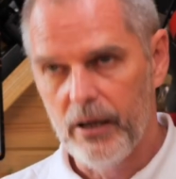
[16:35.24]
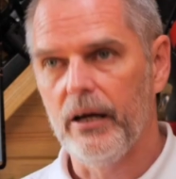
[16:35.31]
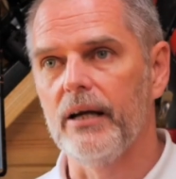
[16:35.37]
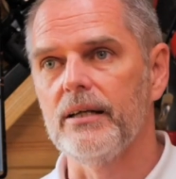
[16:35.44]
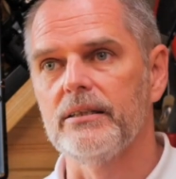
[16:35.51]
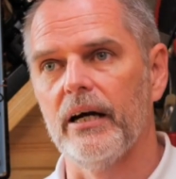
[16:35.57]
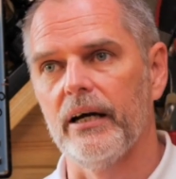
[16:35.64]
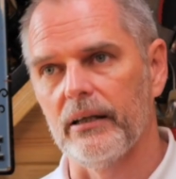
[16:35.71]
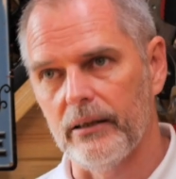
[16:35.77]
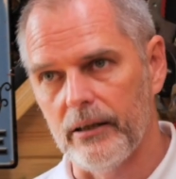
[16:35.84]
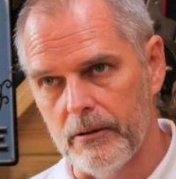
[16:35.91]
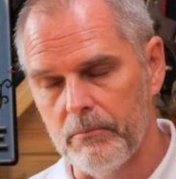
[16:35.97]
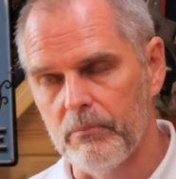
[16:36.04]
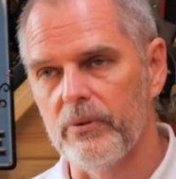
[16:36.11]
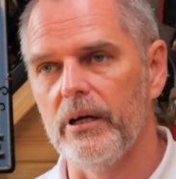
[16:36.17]

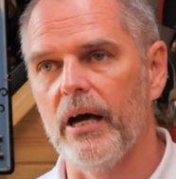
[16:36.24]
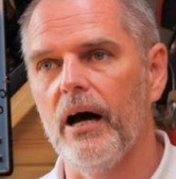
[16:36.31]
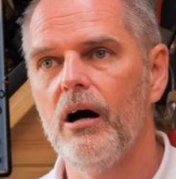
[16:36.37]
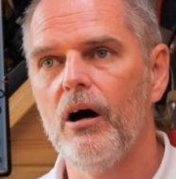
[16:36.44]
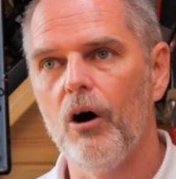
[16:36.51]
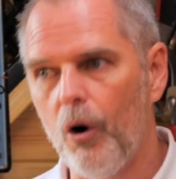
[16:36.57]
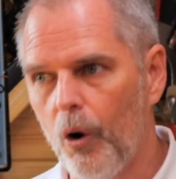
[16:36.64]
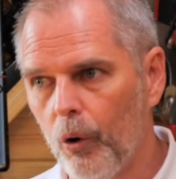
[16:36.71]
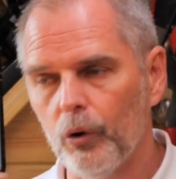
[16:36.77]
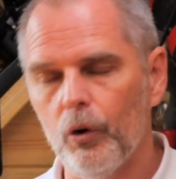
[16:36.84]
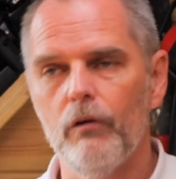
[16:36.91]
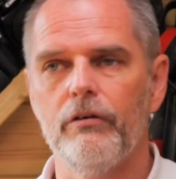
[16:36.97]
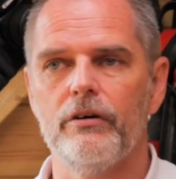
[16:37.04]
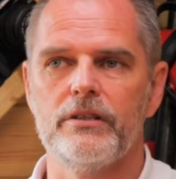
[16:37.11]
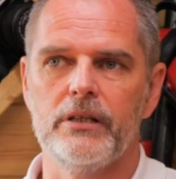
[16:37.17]
Exactly, all
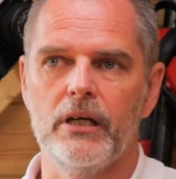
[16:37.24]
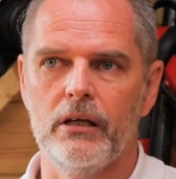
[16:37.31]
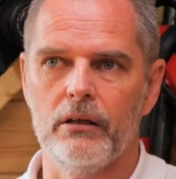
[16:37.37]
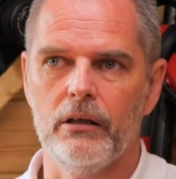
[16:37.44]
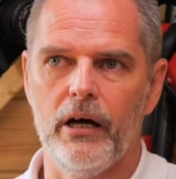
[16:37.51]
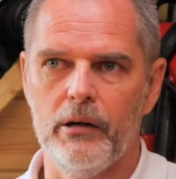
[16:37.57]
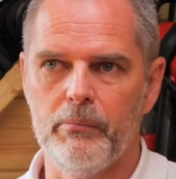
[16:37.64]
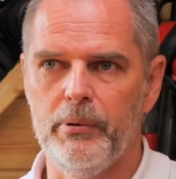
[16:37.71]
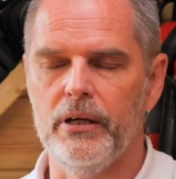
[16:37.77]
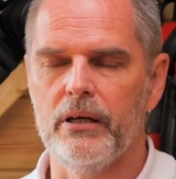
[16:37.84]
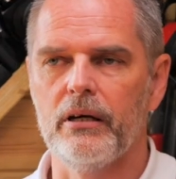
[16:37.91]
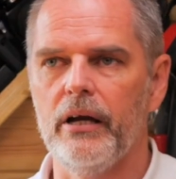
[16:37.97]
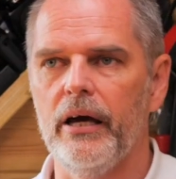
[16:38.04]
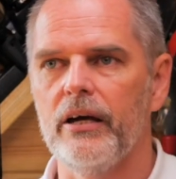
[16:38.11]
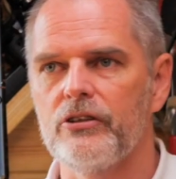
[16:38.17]
over a single IP
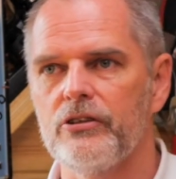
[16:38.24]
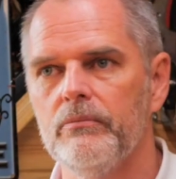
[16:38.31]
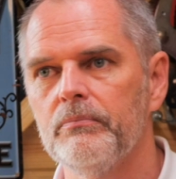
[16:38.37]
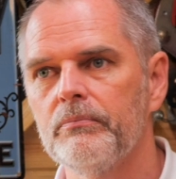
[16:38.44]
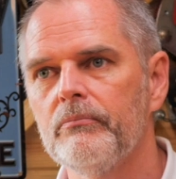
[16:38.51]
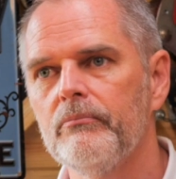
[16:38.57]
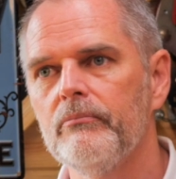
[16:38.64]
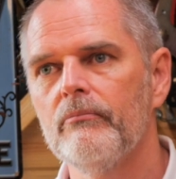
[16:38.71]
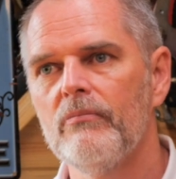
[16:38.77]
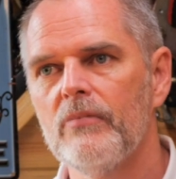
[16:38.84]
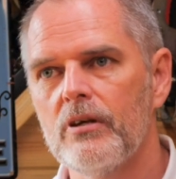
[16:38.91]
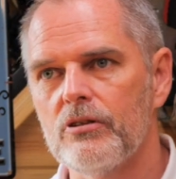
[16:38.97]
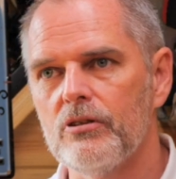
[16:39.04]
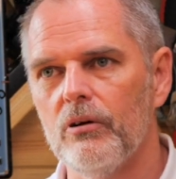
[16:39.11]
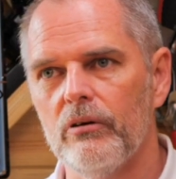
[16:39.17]
connection.
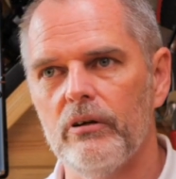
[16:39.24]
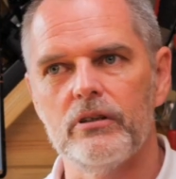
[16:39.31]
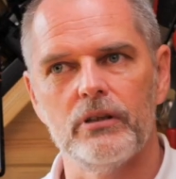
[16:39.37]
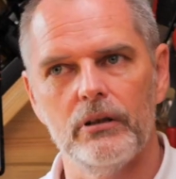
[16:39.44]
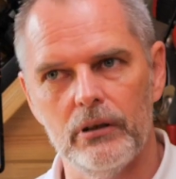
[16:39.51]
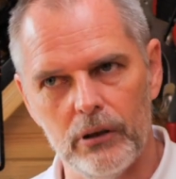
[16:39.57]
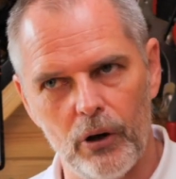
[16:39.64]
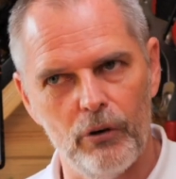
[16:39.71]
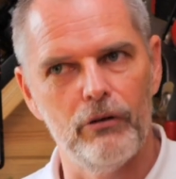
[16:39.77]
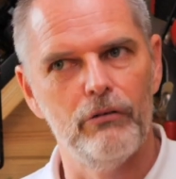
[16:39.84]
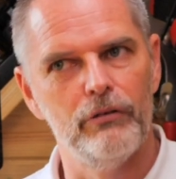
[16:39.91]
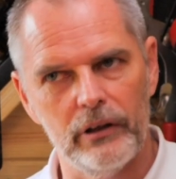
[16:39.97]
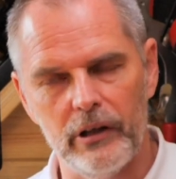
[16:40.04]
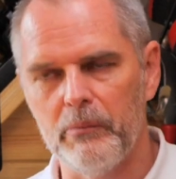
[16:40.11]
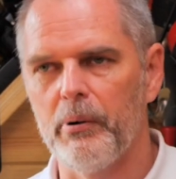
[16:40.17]
So there's a lot of
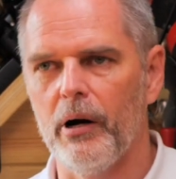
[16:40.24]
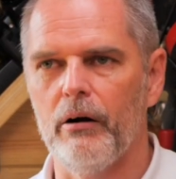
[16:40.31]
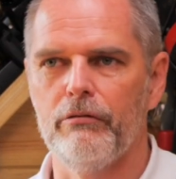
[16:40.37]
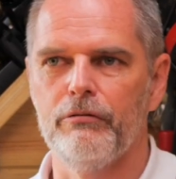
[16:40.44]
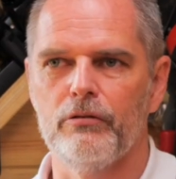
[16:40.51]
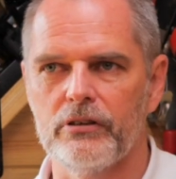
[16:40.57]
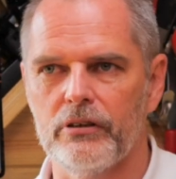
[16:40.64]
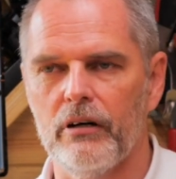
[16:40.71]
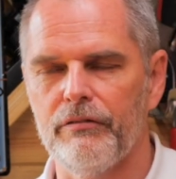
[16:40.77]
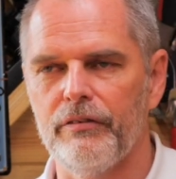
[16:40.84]
really powerful stuff